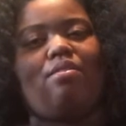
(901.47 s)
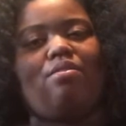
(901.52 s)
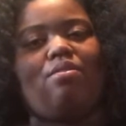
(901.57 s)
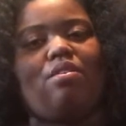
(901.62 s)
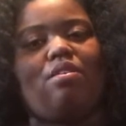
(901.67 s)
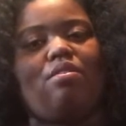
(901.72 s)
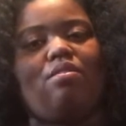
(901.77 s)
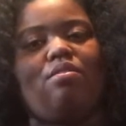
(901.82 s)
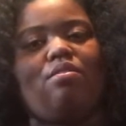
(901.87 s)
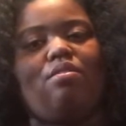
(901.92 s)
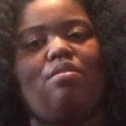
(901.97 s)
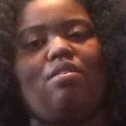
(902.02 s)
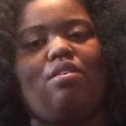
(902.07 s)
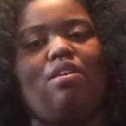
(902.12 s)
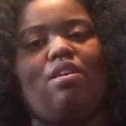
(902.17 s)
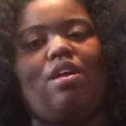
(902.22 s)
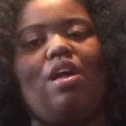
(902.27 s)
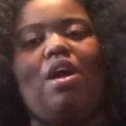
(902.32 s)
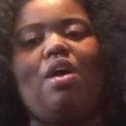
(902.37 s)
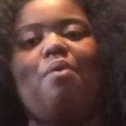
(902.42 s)
you know.
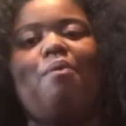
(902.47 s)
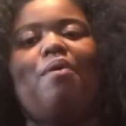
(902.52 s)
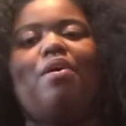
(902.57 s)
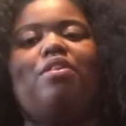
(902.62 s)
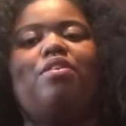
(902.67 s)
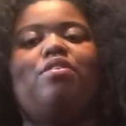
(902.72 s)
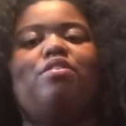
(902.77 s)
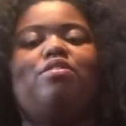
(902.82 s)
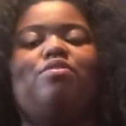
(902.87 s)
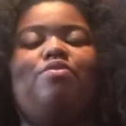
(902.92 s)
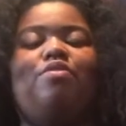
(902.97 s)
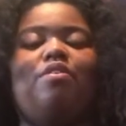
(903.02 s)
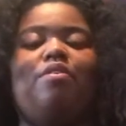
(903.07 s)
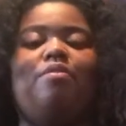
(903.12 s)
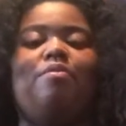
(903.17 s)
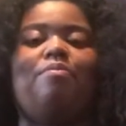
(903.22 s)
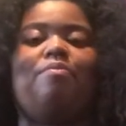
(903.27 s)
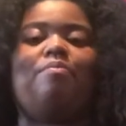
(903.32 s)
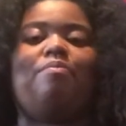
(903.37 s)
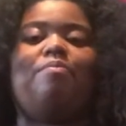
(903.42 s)
Whether it's
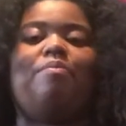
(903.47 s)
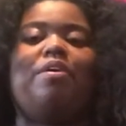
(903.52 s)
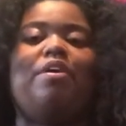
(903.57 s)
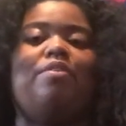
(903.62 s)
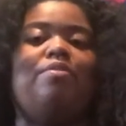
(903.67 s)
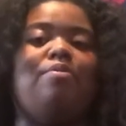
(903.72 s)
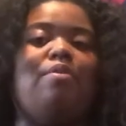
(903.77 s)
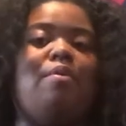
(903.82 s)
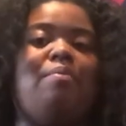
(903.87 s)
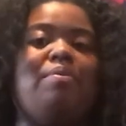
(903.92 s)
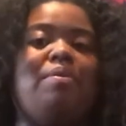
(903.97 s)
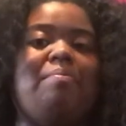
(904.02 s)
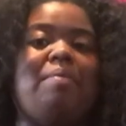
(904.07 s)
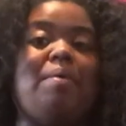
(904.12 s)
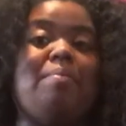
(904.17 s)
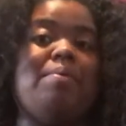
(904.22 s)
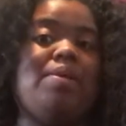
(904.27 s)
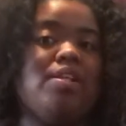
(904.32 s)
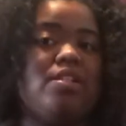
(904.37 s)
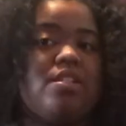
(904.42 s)
for me opening my
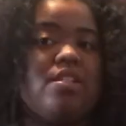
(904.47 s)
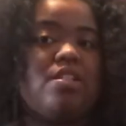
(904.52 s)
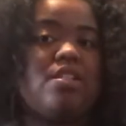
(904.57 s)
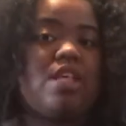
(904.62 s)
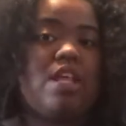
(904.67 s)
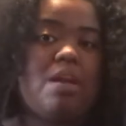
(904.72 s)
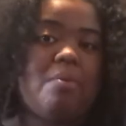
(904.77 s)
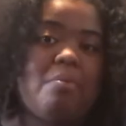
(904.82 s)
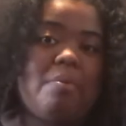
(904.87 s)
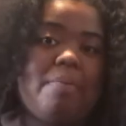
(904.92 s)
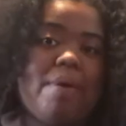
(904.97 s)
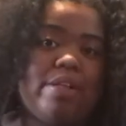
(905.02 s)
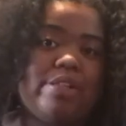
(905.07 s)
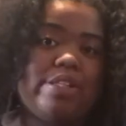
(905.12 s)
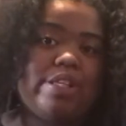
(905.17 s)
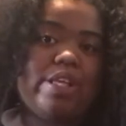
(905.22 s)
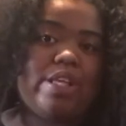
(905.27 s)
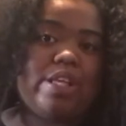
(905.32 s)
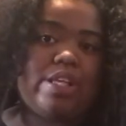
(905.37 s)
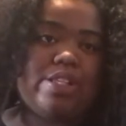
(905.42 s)
business that I'm about
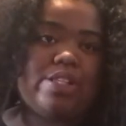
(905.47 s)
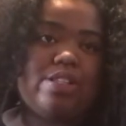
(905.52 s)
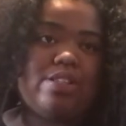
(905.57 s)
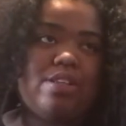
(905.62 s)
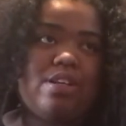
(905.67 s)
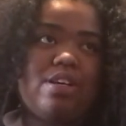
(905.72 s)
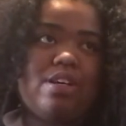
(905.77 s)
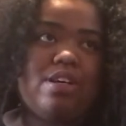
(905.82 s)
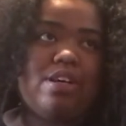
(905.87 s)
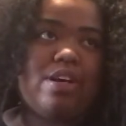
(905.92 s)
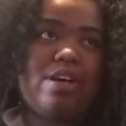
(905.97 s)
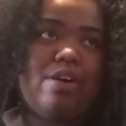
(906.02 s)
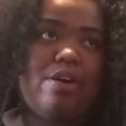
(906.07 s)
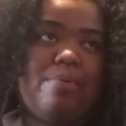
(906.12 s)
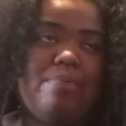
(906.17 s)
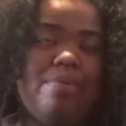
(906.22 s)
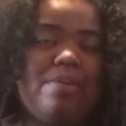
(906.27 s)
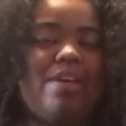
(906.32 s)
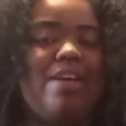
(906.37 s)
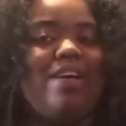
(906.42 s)
to uh,
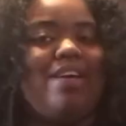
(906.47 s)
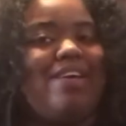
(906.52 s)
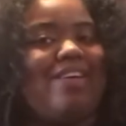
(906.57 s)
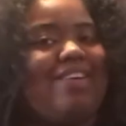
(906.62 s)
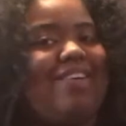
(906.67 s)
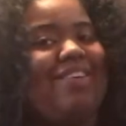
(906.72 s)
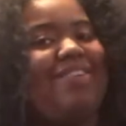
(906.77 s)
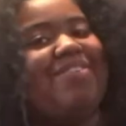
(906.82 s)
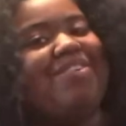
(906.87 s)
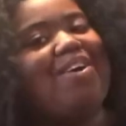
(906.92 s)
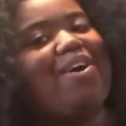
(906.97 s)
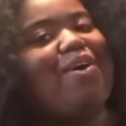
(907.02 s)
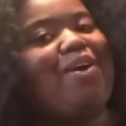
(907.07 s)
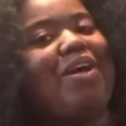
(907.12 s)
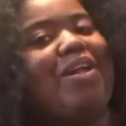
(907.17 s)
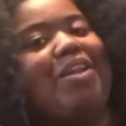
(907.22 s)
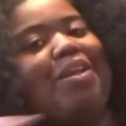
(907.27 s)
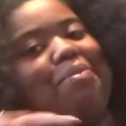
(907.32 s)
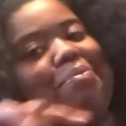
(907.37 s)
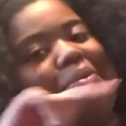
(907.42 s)
open, you know,
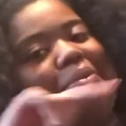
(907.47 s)
a little